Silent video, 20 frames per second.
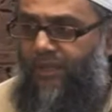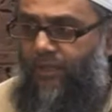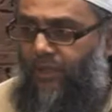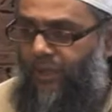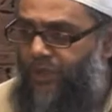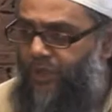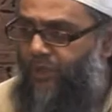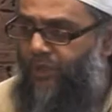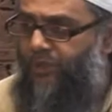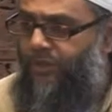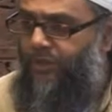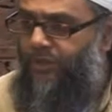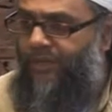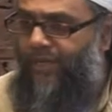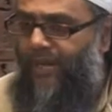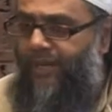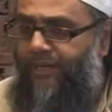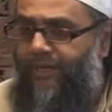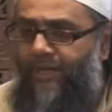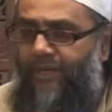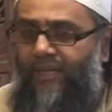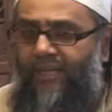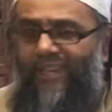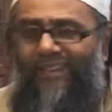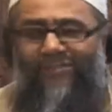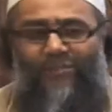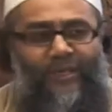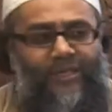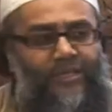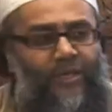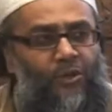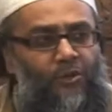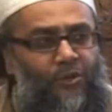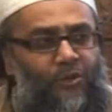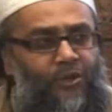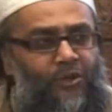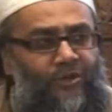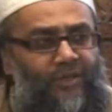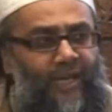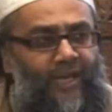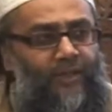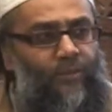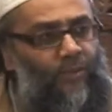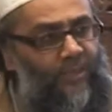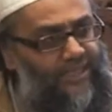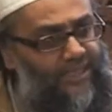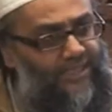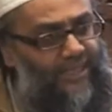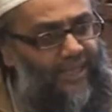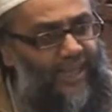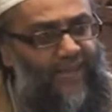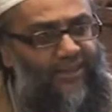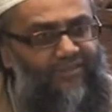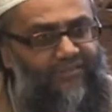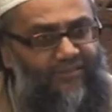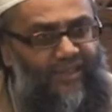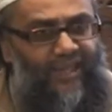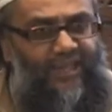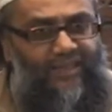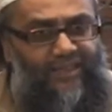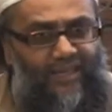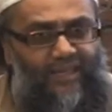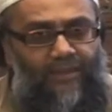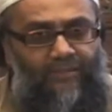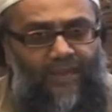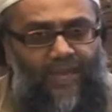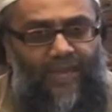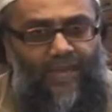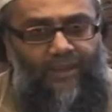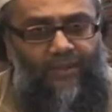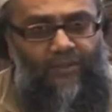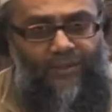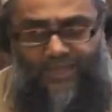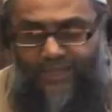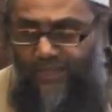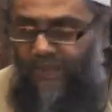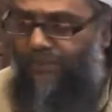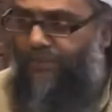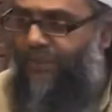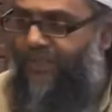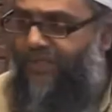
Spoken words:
We should do that. If we don't do that, we still have faith, iman, still